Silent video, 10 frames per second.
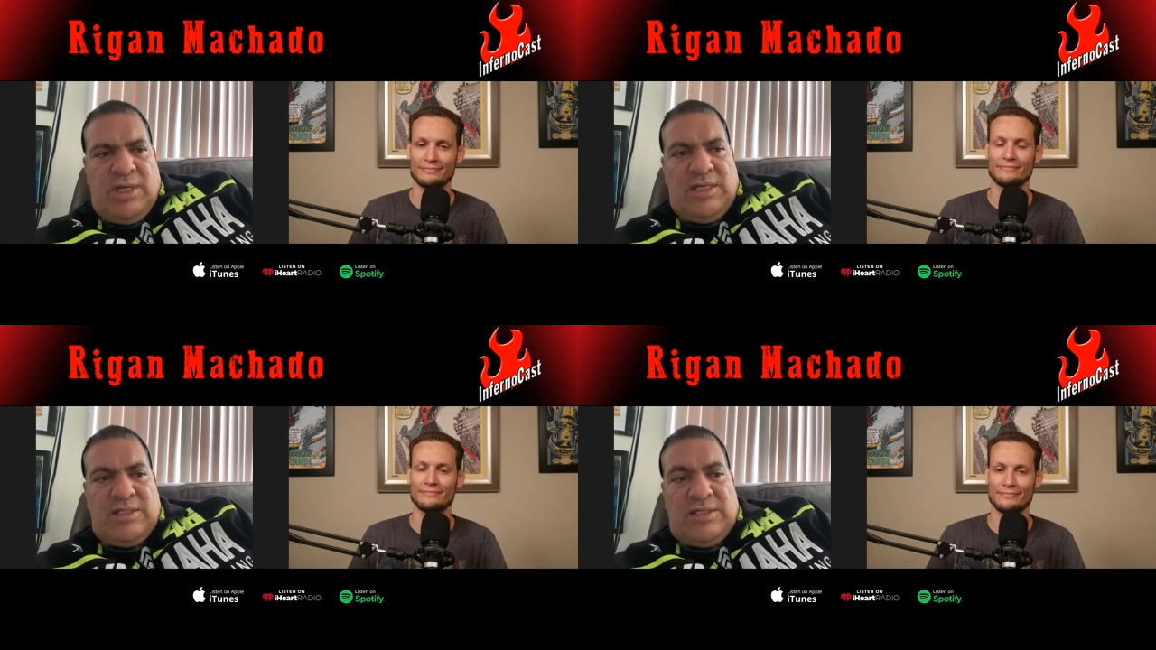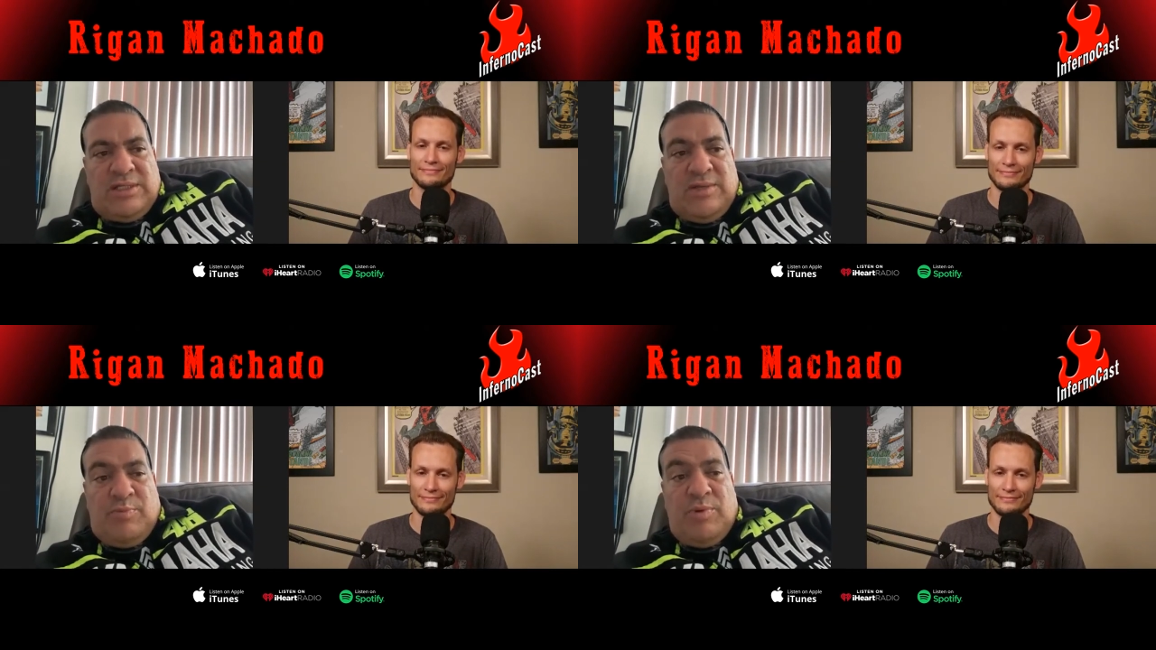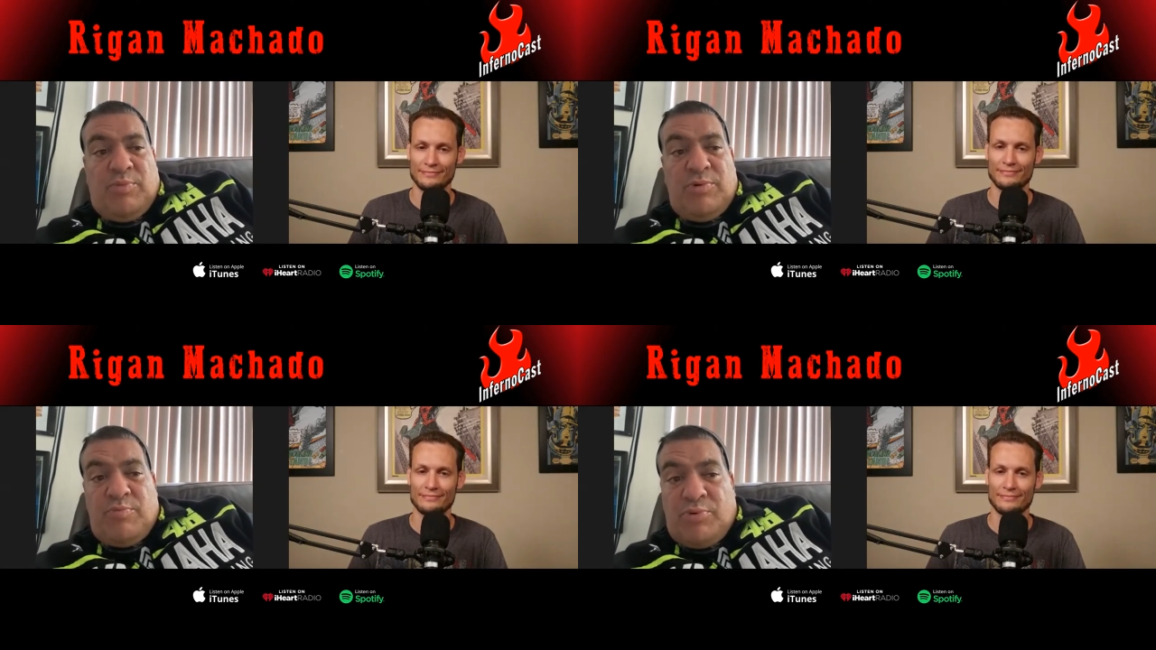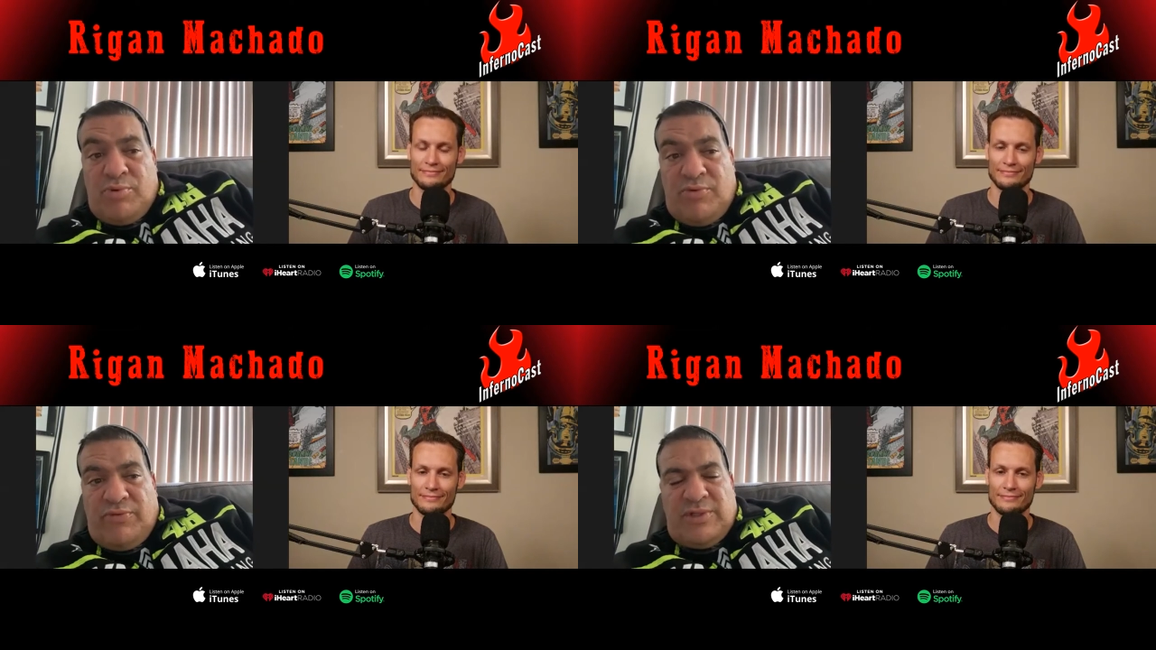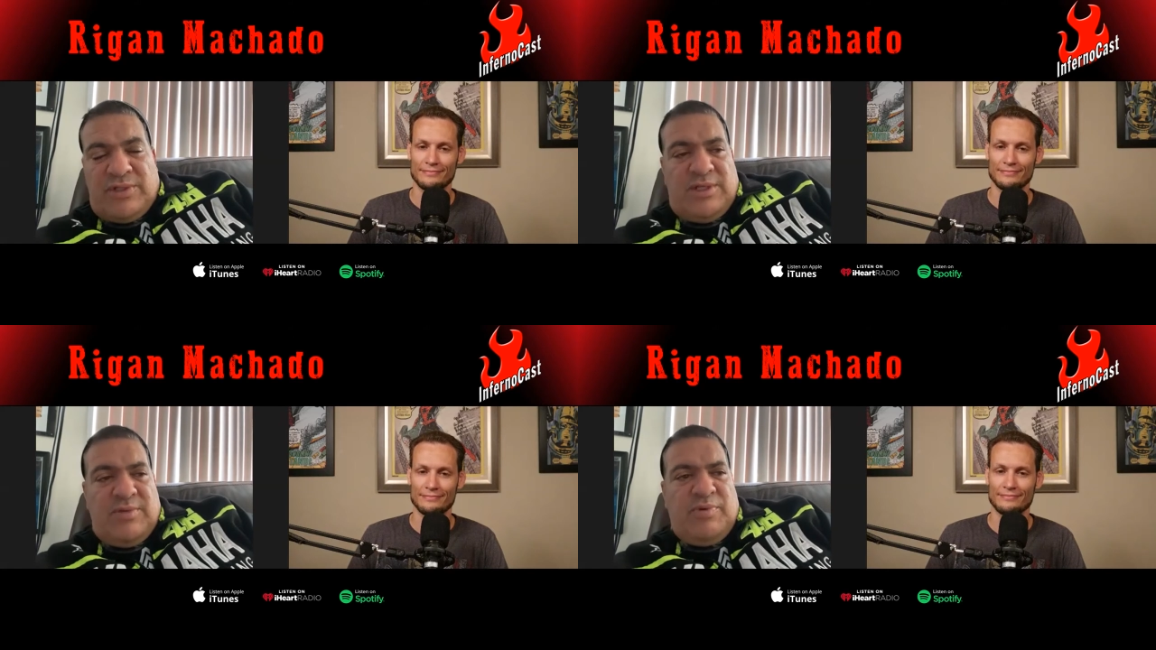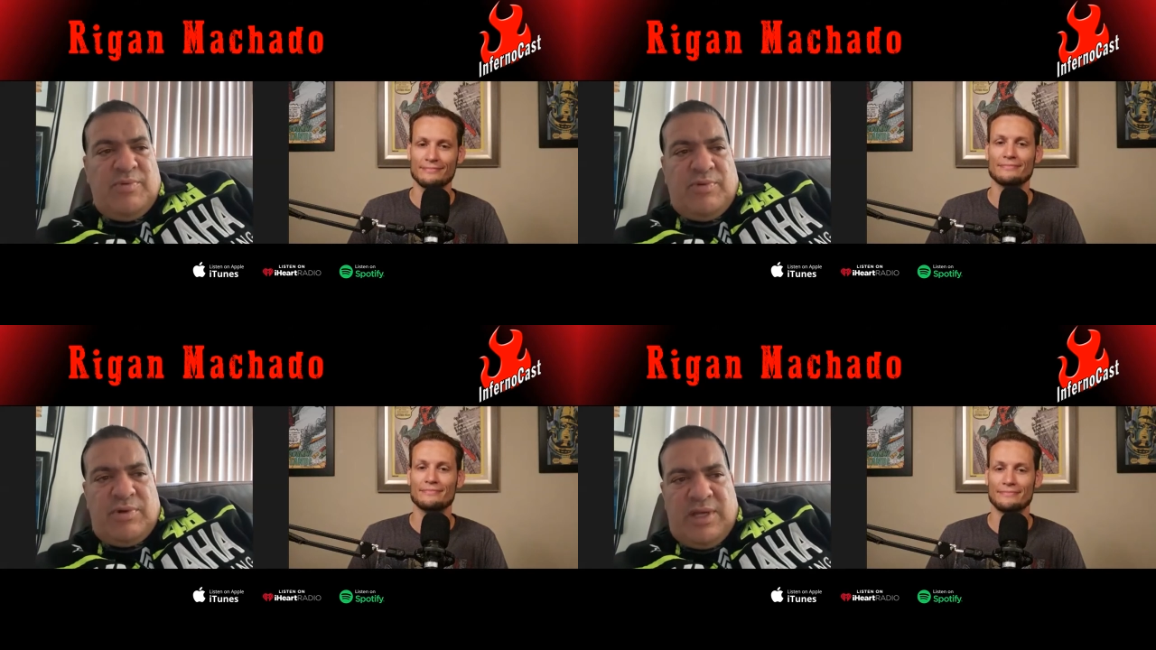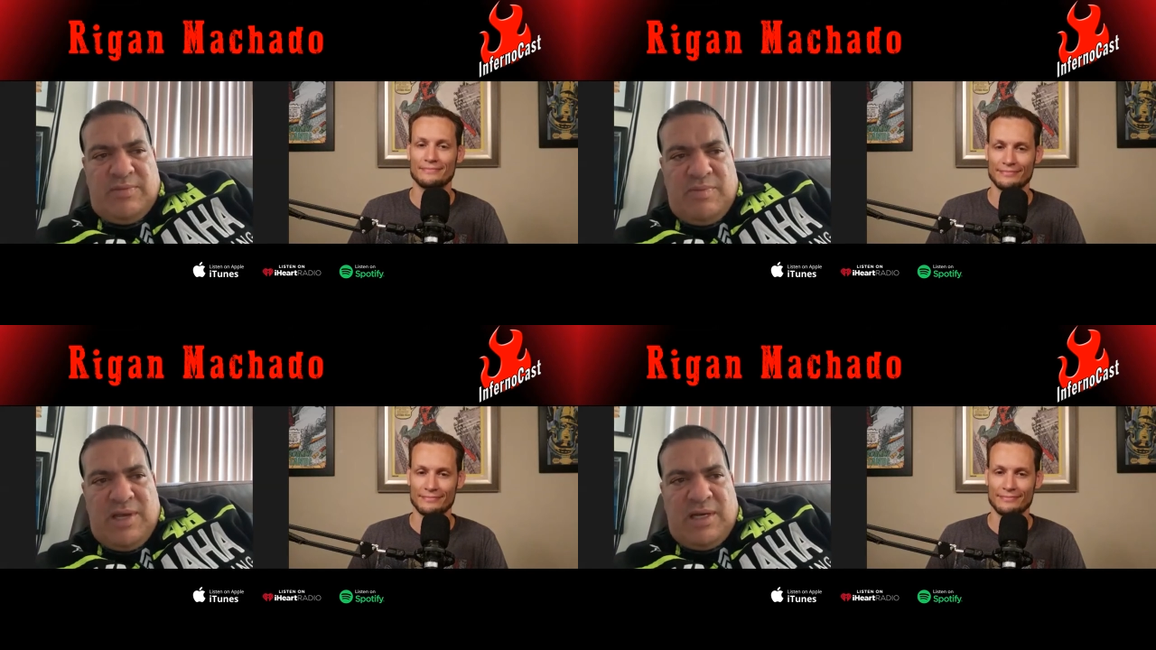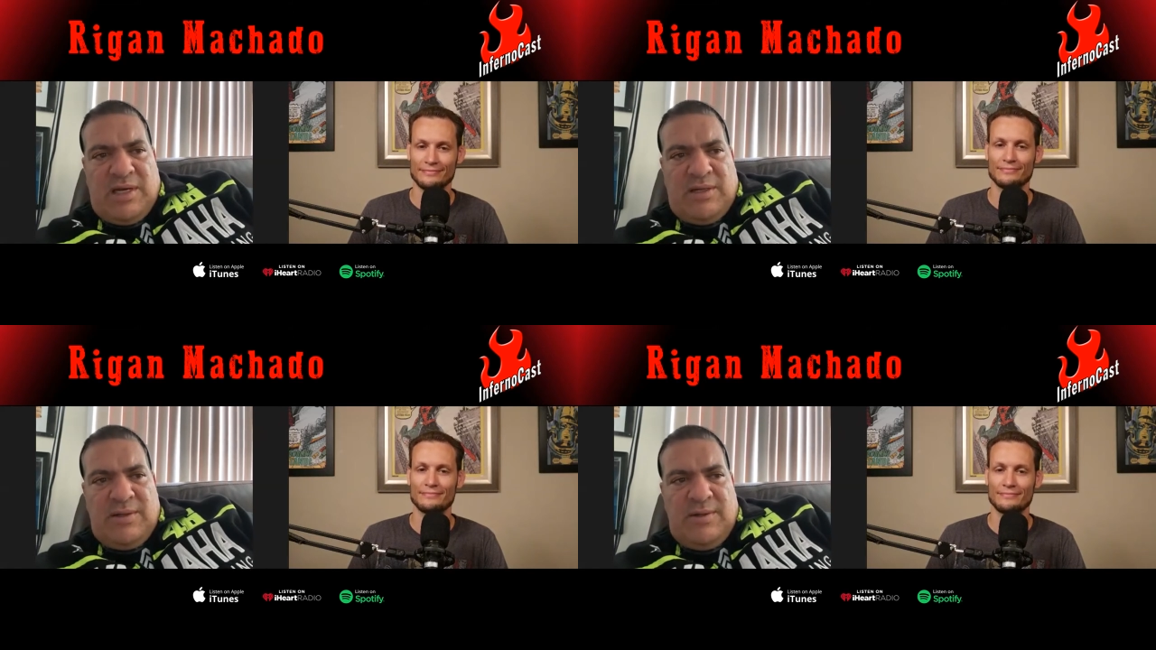Speaker 1: and see people improving, see people get better.